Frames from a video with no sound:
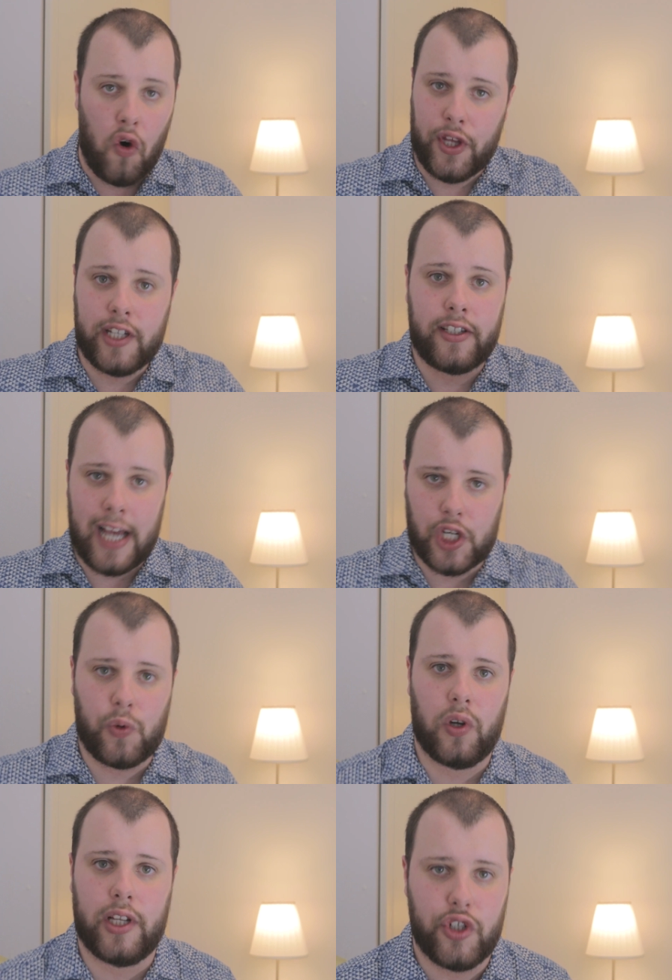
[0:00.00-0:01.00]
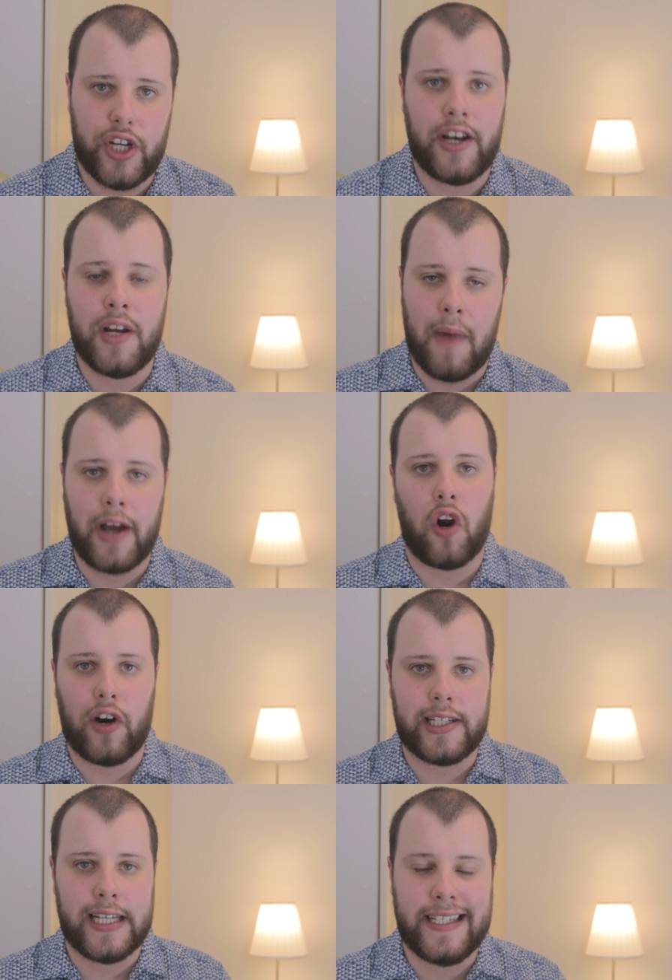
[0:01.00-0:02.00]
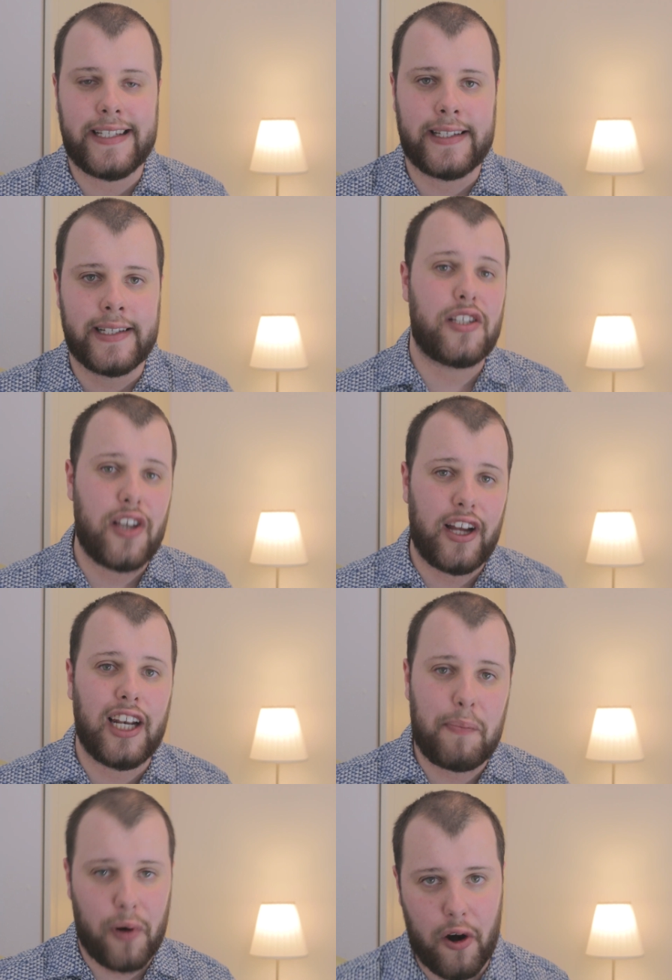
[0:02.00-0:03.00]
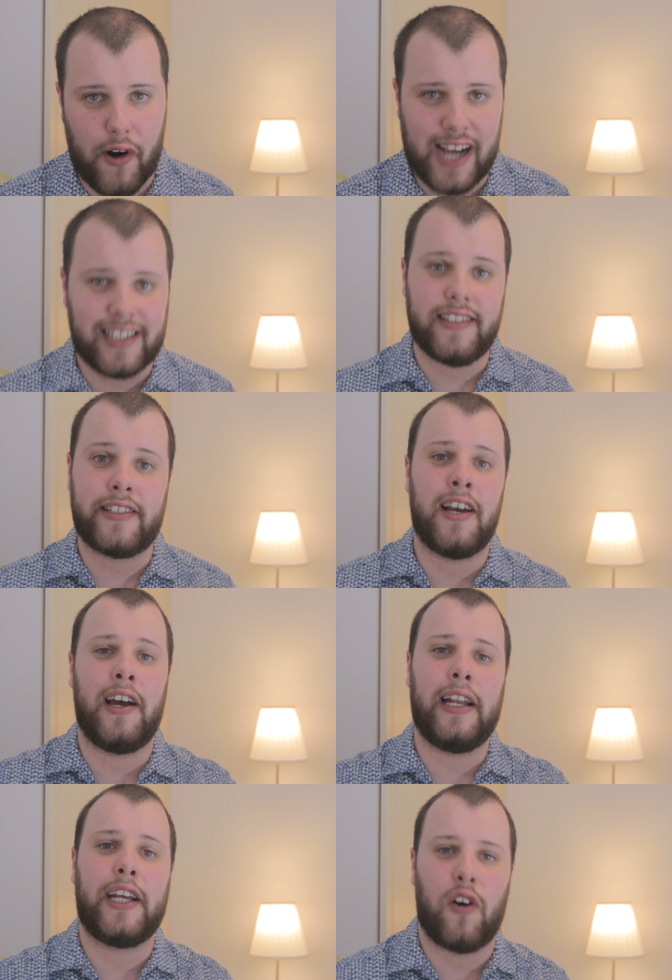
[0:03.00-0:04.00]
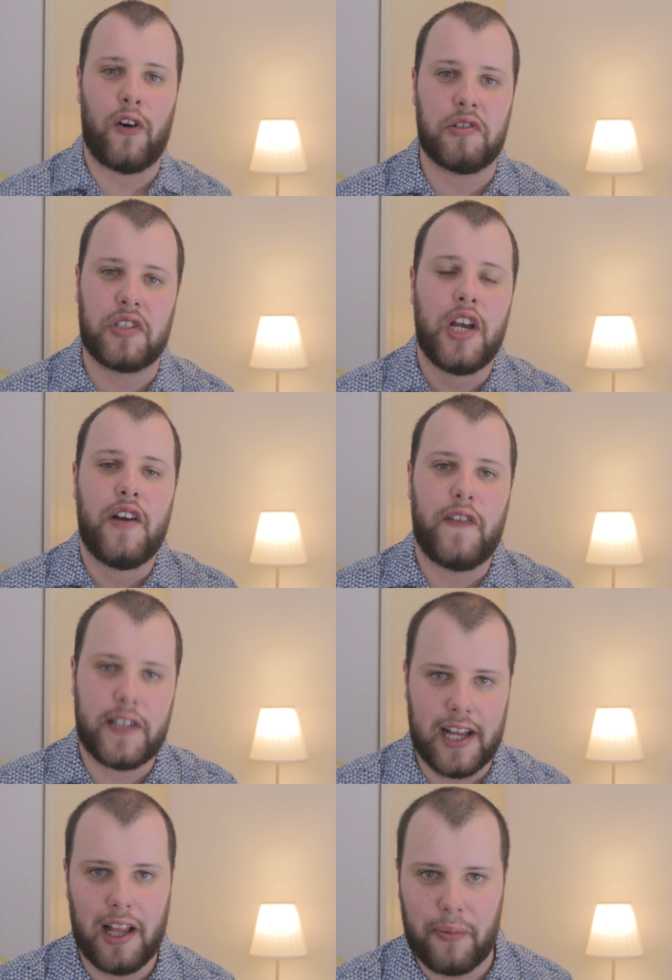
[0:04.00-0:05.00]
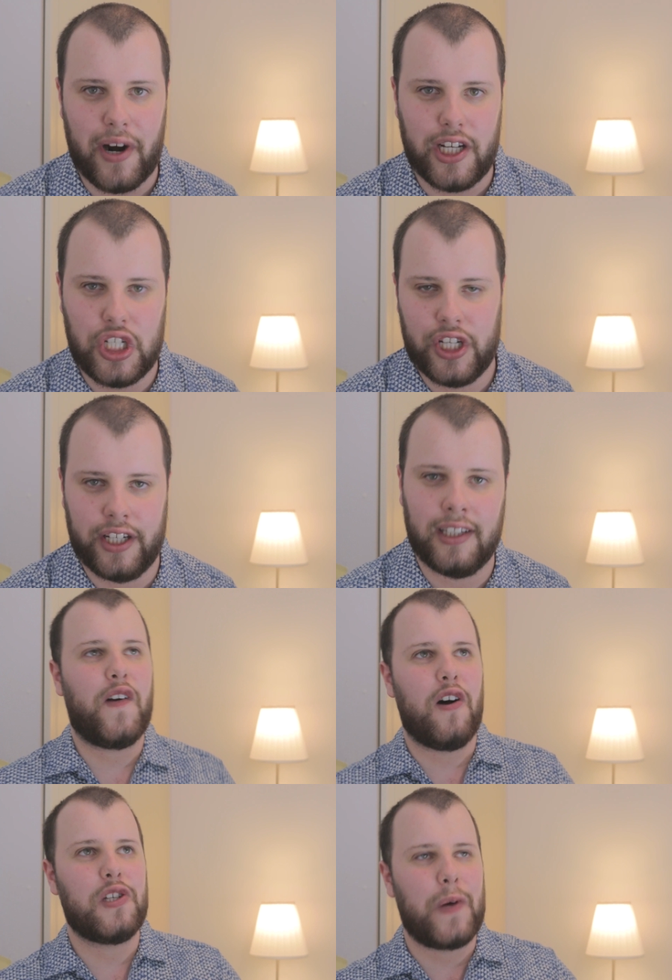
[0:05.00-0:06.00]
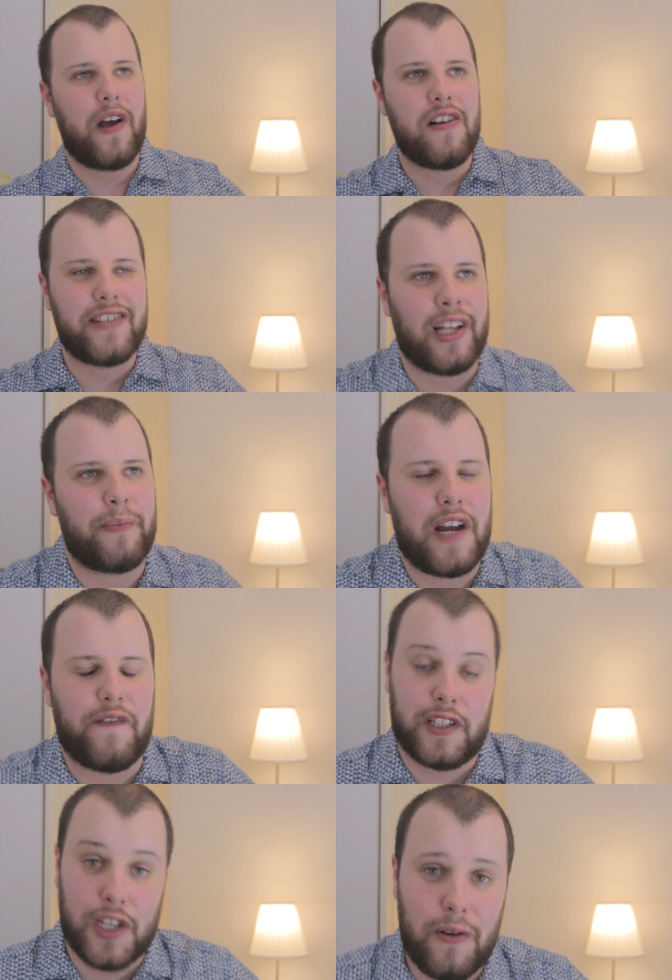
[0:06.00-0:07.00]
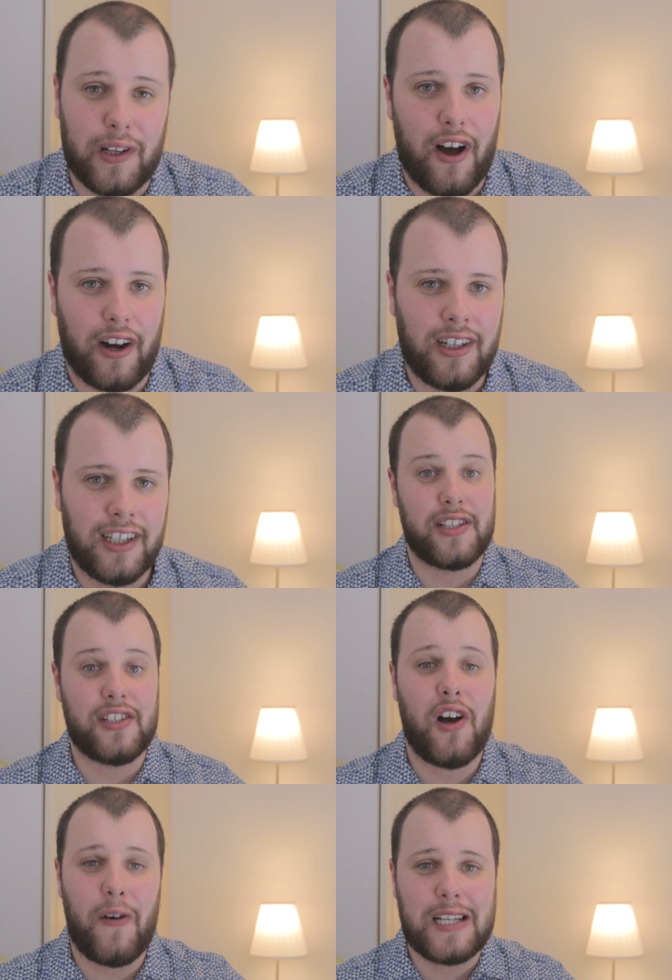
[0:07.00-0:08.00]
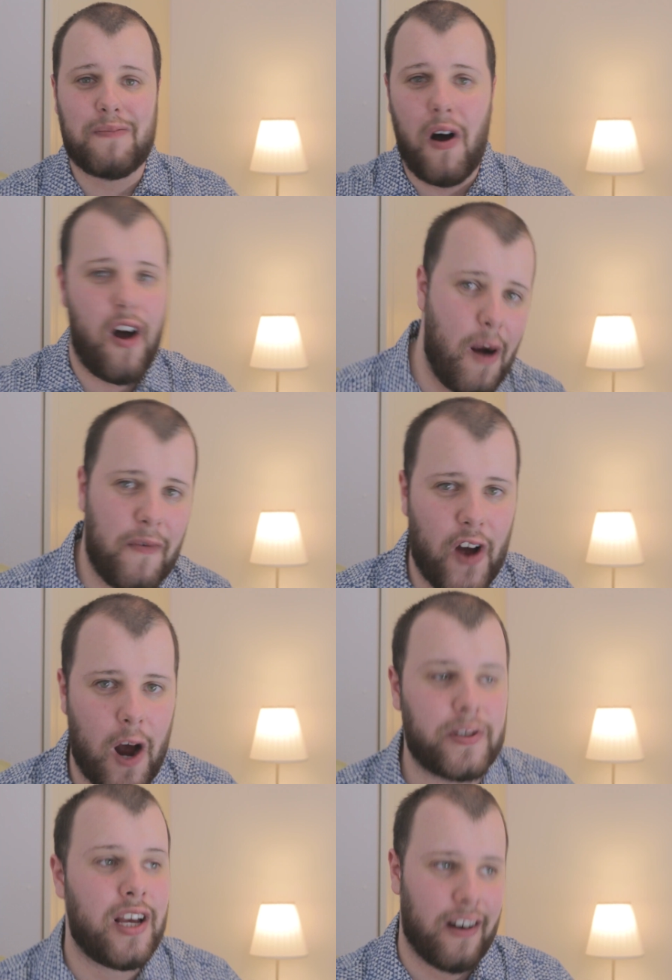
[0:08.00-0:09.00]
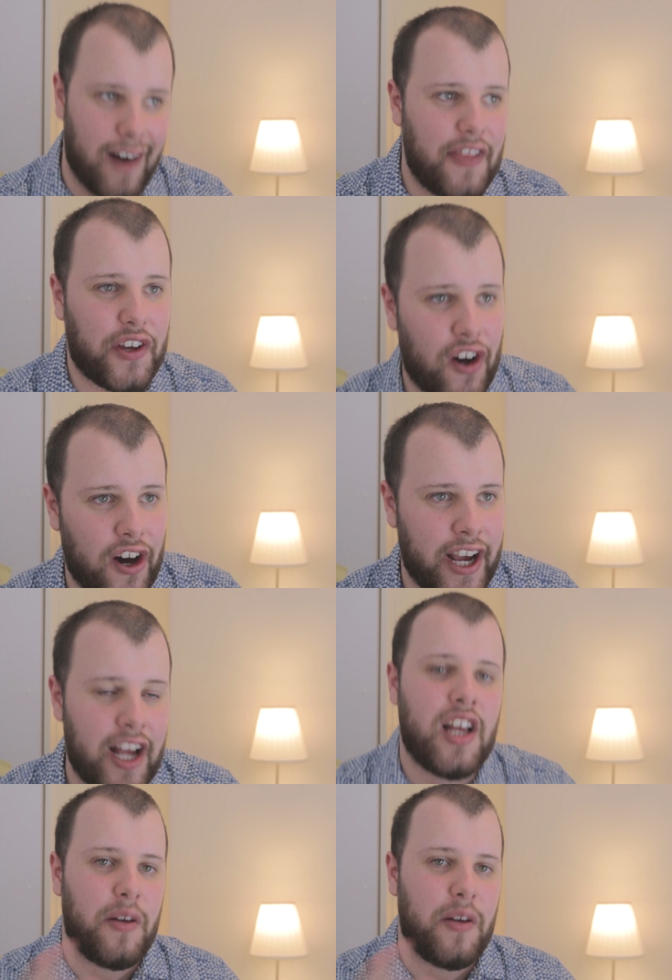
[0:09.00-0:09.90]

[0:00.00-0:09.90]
other sexual and gender minorities. But it's certainly progress and certainly cause for celebration. But of course, we can't celebrate for too long because there's always more homophobes around the corner